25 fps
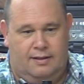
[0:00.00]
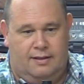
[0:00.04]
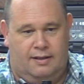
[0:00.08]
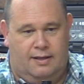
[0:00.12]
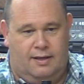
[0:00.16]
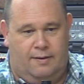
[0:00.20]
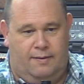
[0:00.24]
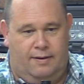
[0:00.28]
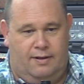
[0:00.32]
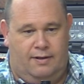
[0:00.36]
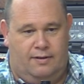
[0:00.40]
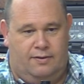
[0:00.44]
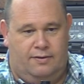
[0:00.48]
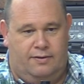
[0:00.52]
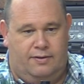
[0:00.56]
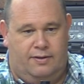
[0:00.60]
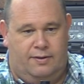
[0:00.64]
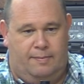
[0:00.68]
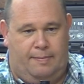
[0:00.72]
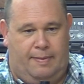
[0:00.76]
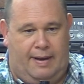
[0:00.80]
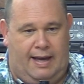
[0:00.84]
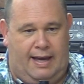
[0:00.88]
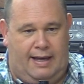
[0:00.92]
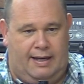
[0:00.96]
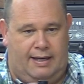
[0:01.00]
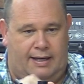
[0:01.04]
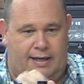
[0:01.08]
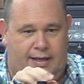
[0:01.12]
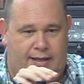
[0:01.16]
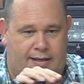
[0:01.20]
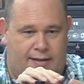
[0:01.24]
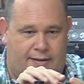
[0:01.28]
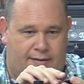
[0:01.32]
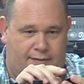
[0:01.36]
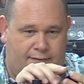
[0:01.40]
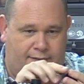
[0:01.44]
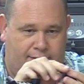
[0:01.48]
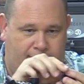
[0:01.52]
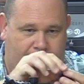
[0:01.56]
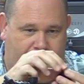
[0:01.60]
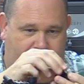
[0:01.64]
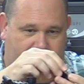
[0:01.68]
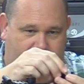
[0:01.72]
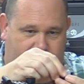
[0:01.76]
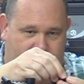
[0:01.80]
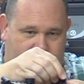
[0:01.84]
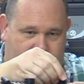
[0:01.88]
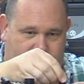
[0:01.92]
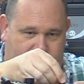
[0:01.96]
going onto the back.
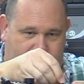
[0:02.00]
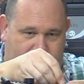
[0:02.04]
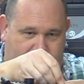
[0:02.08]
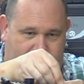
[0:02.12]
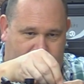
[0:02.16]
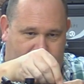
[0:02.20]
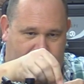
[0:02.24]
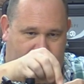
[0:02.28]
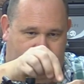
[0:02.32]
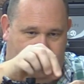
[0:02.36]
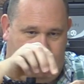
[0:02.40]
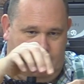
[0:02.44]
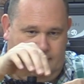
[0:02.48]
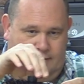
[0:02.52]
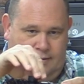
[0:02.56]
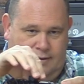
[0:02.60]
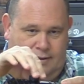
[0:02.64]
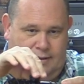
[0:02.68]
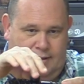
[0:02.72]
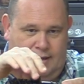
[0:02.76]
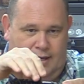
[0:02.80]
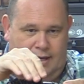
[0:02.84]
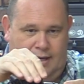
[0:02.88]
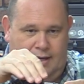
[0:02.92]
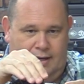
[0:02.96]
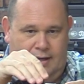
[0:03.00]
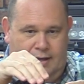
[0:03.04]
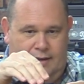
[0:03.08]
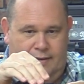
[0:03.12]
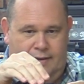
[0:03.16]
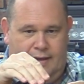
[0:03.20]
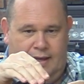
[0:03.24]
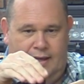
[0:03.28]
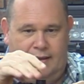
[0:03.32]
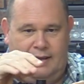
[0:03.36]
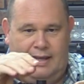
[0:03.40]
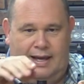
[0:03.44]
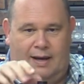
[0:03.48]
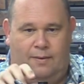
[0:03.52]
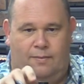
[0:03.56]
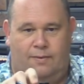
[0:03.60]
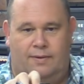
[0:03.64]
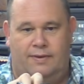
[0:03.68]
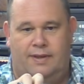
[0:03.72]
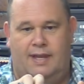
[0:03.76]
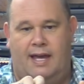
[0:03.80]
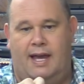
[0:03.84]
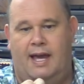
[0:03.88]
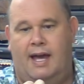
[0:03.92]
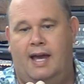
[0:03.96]
See? And then that
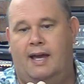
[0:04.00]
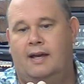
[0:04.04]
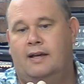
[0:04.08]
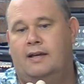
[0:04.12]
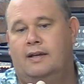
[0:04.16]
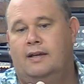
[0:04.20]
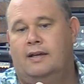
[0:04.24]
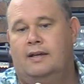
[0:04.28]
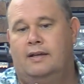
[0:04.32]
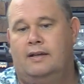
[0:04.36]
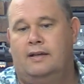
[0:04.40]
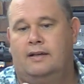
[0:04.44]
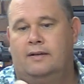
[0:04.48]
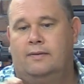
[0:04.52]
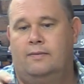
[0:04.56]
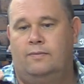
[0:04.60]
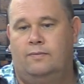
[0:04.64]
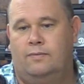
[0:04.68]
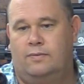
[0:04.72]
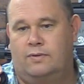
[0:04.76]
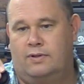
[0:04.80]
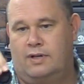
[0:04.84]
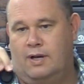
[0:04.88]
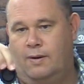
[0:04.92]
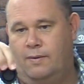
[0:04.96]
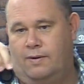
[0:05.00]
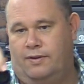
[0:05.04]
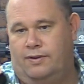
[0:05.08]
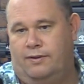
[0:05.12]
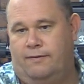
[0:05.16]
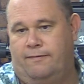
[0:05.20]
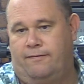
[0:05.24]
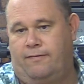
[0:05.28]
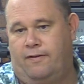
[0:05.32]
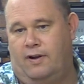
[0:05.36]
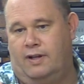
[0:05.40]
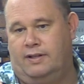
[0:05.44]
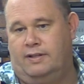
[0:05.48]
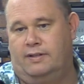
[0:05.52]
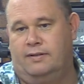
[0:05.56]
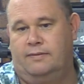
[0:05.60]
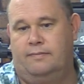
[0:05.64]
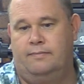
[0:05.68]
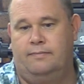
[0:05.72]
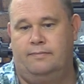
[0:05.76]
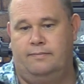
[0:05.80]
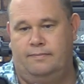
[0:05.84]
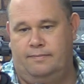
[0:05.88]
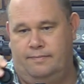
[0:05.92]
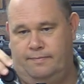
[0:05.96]
one there will go on the front,
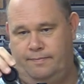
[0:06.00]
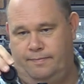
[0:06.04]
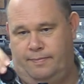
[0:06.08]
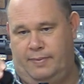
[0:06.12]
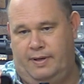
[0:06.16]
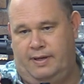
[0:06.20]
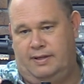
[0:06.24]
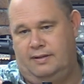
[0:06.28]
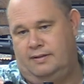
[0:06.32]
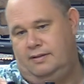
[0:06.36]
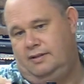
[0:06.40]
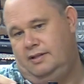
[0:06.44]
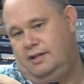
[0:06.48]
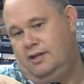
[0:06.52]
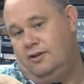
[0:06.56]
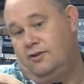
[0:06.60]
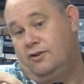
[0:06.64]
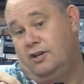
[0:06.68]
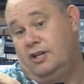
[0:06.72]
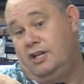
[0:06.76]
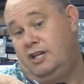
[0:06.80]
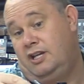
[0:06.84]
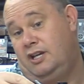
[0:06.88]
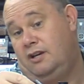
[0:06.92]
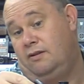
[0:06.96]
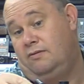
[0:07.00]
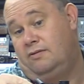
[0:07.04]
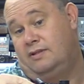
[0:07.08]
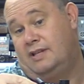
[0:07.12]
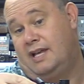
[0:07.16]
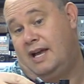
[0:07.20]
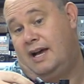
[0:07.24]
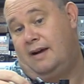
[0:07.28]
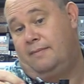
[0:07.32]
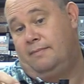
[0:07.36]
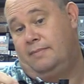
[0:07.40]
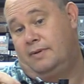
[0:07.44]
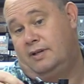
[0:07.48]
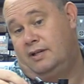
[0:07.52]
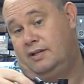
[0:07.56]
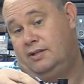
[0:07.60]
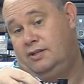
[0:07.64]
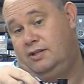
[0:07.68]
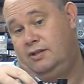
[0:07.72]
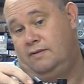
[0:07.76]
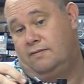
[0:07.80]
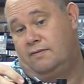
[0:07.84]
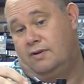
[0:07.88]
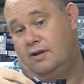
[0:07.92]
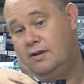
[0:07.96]
but you're not going to use that
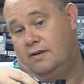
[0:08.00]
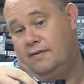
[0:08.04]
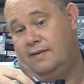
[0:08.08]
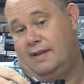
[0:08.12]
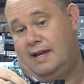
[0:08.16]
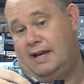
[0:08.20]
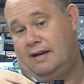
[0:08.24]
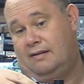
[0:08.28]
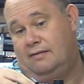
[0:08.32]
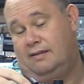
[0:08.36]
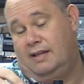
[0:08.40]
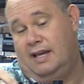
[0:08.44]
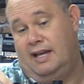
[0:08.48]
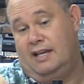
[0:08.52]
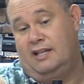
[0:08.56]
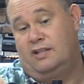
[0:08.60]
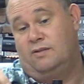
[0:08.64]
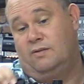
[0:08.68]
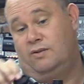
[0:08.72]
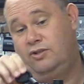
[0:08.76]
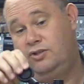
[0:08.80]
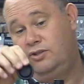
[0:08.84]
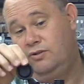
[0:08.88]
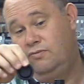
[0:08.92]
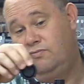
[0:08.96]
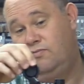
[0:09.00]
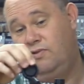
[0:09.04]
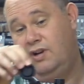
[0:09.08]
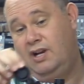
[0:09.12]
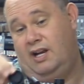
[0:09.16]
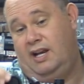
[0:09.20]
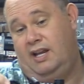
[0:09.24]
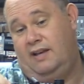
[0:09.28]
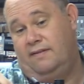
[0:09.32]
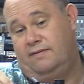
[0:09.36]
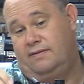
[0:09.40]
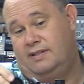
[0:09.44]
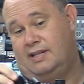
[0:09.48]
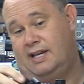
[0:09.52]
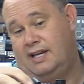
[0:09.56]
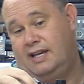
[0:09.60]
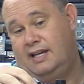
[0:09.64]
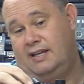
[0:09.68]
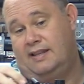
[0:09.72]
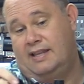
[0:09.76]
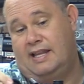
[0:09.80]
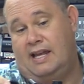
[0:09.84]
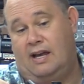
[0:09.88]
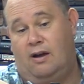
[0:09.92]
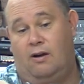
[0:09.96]
because you've got that on there. So I should really have
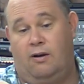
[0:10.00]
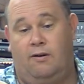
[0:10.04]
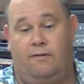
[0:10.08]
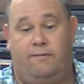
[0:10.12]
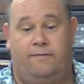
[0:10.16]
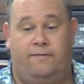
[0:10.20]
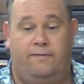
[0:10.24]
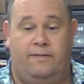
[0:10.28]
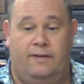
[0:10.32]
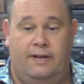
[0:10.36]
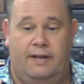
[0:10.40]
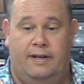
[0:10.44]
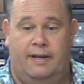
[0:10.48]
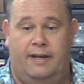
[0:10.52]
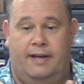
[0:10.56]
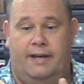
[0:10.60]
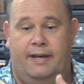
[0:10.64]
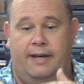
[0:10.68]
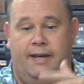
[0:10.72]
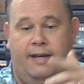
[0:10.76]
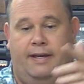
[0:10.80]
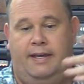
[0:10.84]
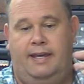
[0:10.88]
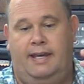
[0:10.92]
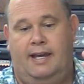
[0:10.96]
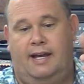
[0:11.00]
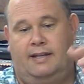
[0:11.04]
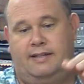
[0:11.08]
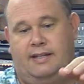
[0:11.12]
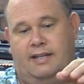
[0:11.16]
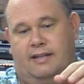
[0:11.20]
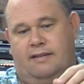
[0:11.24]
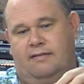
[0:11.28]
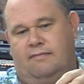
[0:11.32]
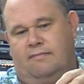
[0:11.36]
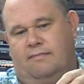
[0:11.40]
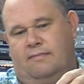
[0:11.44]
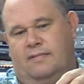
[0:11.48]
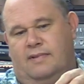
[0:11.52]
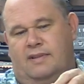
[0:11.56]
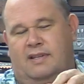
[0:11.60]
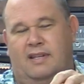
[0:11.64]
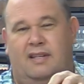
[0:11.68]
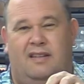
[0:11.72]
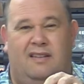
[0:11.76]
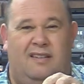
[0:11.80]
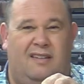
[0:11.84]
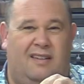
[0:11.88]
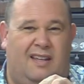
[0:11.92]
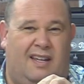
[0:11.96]
taken that off. Yeah, I didn't
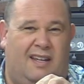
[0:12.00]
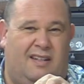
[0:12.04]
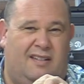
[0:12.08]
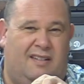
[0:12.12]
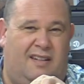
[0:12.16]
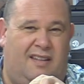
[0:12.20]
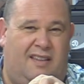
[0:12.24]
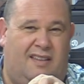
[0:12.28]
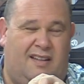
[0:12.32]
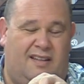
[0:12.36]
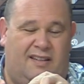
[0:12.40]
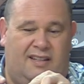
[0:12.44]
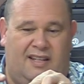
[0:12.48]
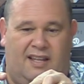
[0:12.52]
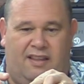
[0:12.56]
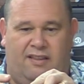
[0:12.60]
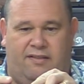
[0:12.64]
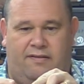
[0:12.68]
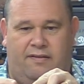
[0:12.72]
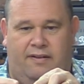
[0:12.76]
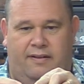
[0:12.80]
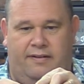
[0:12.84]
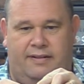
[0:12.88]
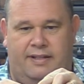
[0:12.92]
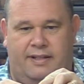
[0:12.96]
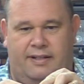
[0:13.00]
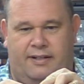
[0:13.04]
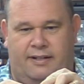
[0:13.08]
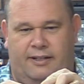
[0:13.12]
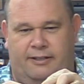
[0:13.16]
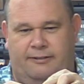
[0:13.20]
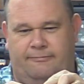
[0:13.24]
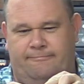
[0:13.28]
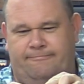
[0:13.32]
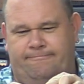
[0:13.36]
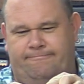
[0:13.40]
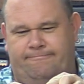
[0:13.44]
actually think that through, did I?